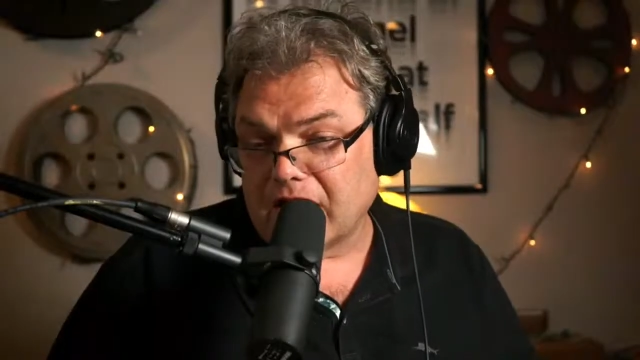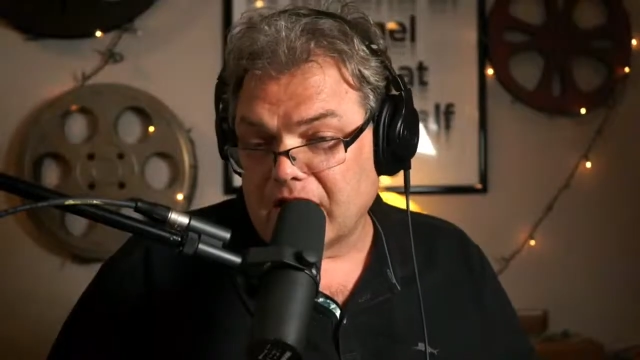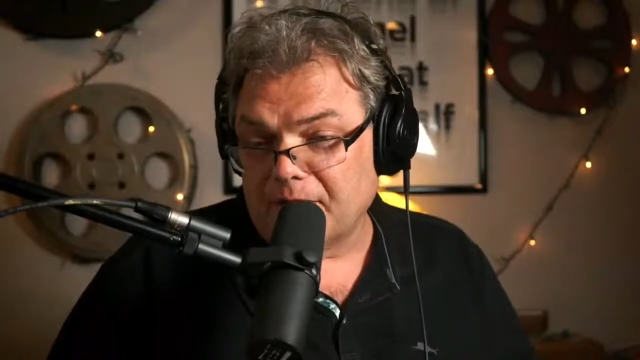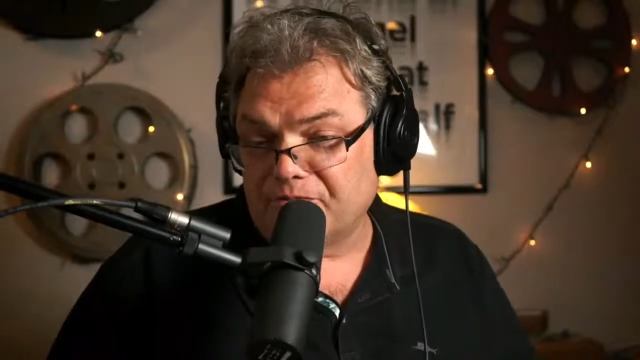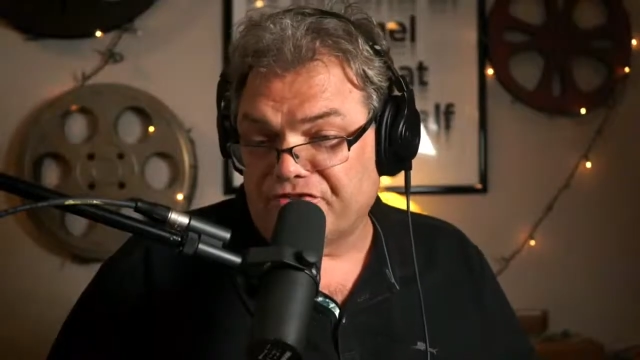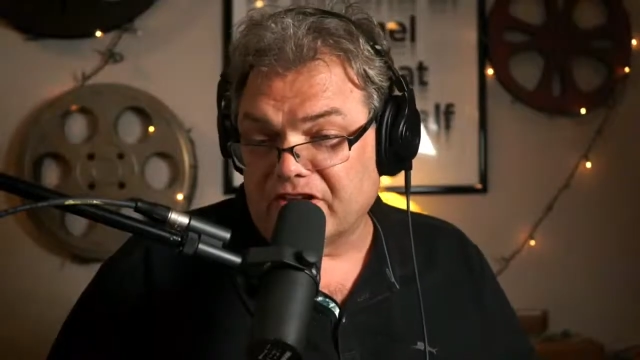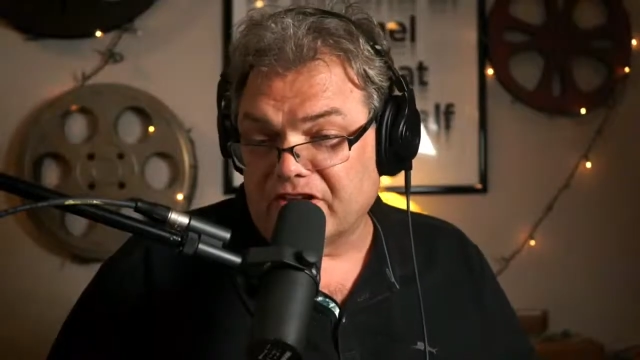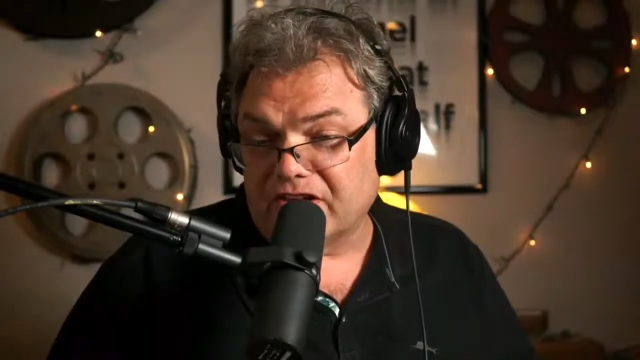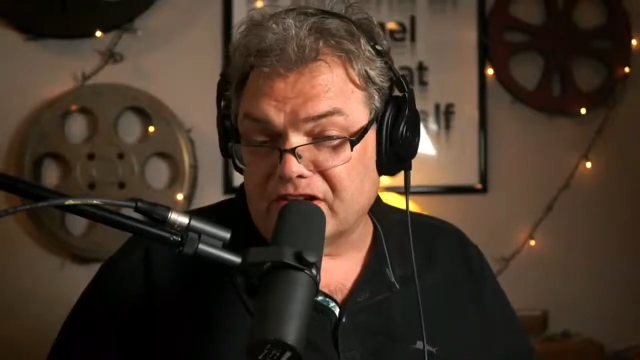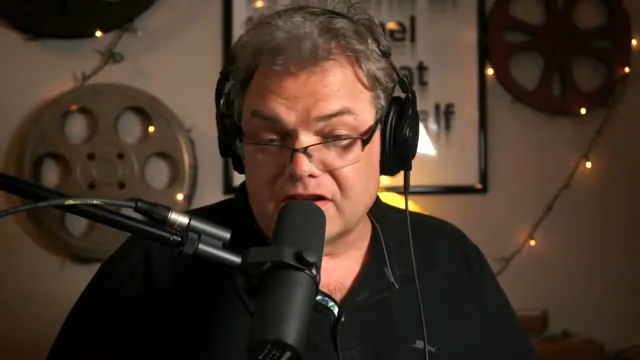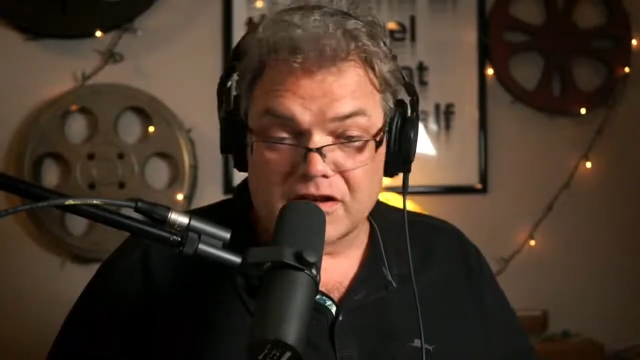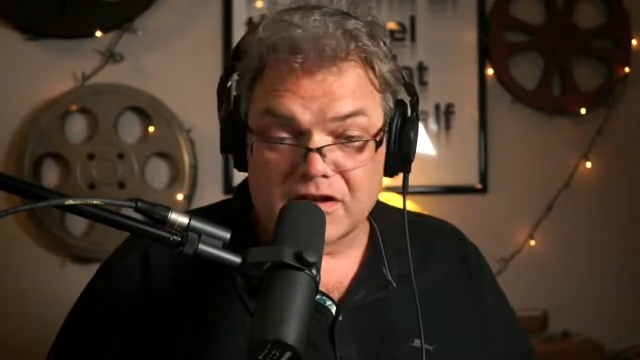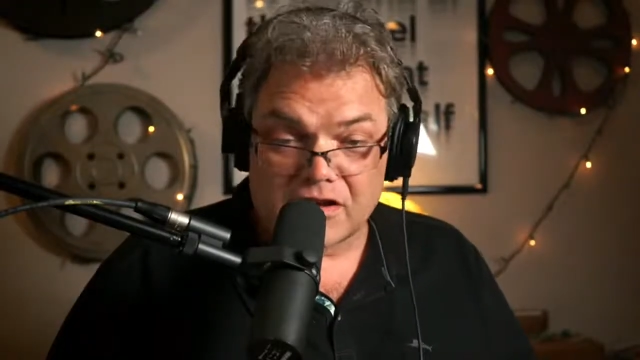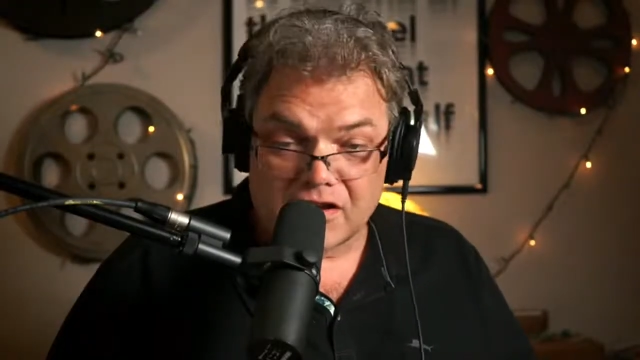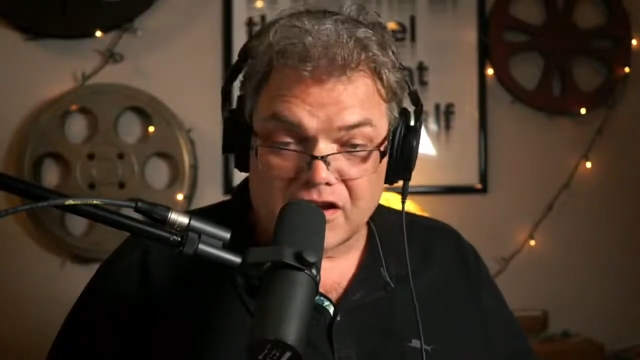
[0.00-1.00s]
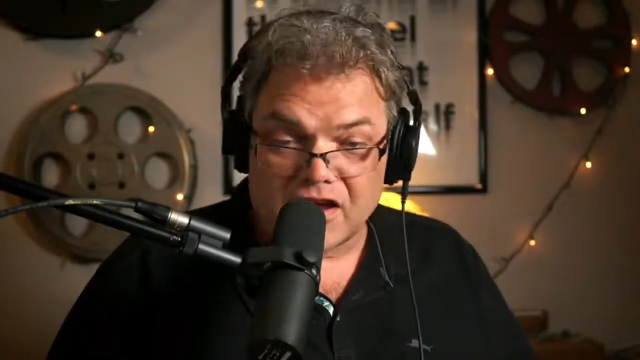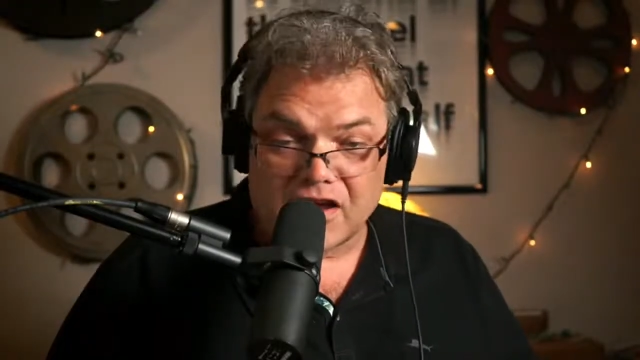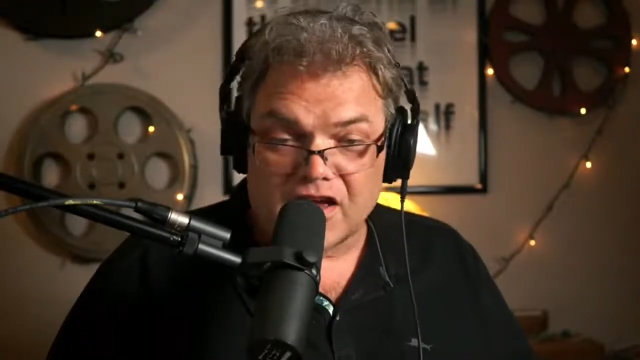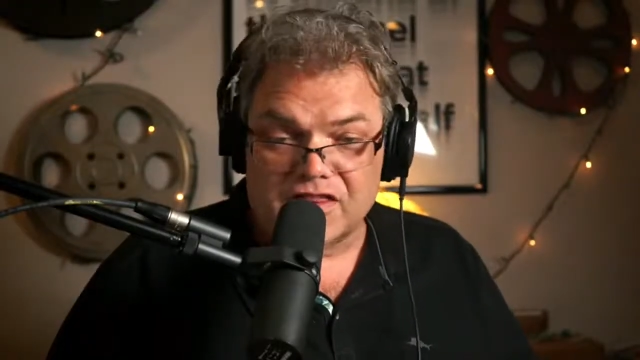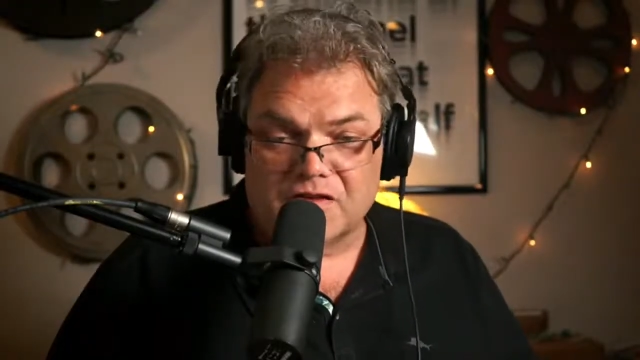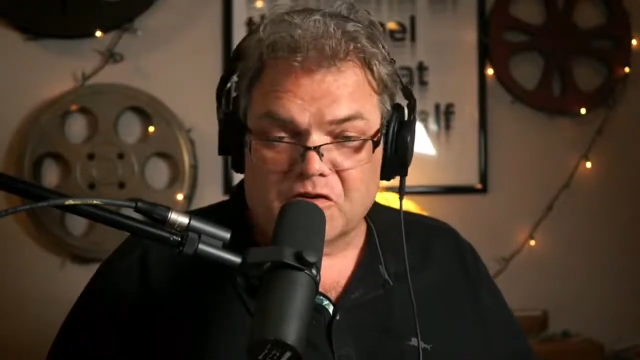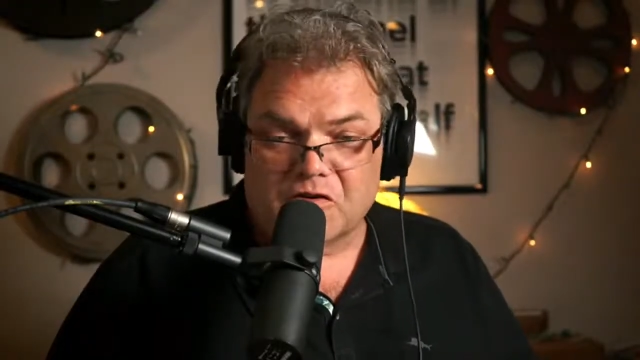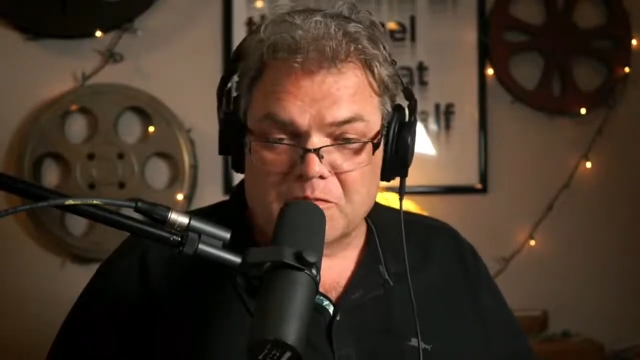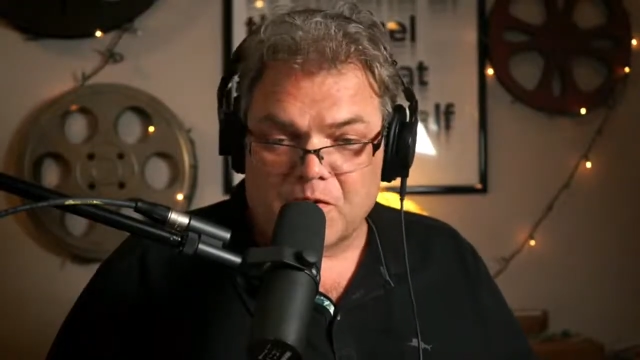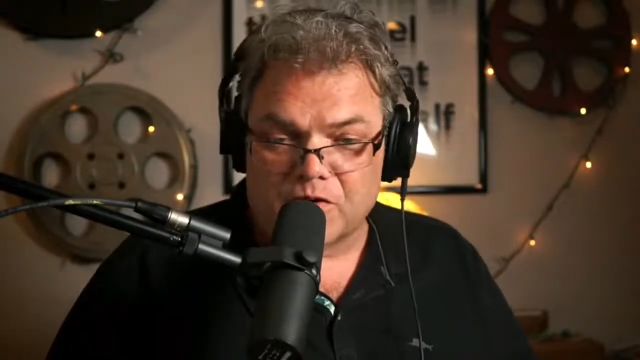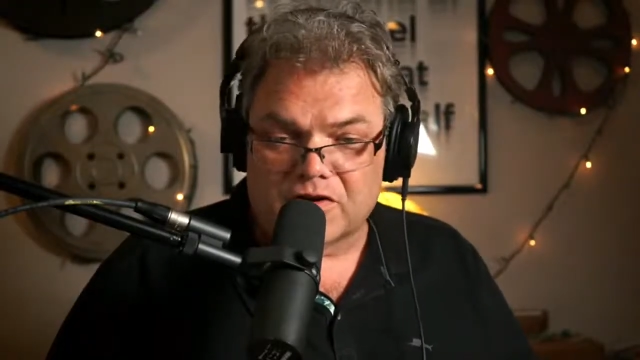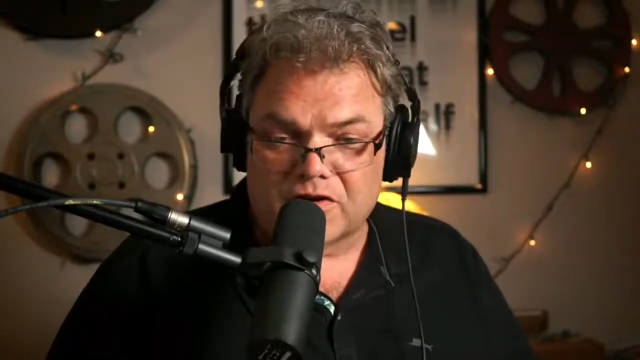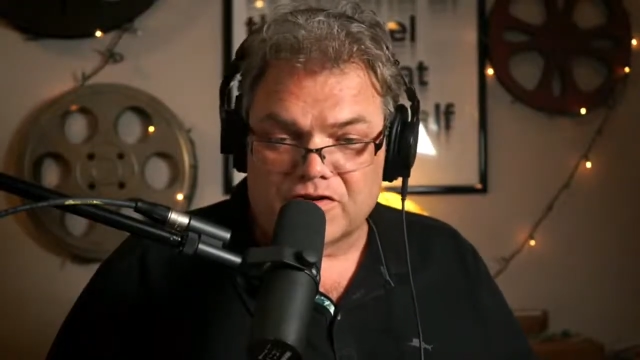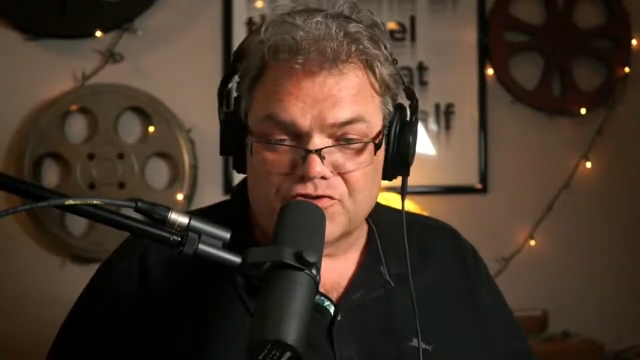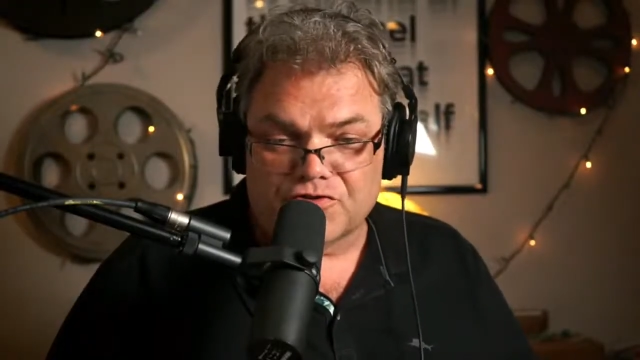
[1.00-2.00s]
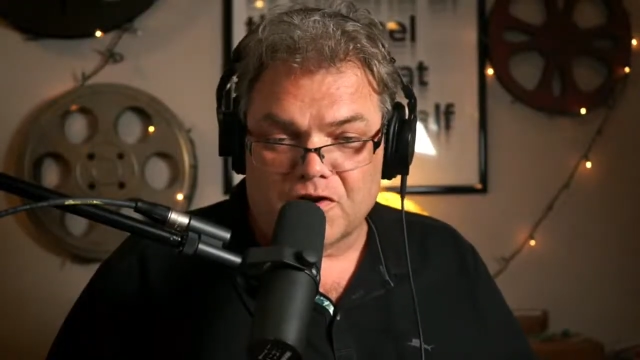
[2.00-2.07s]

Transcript: I'm sitting in the remote control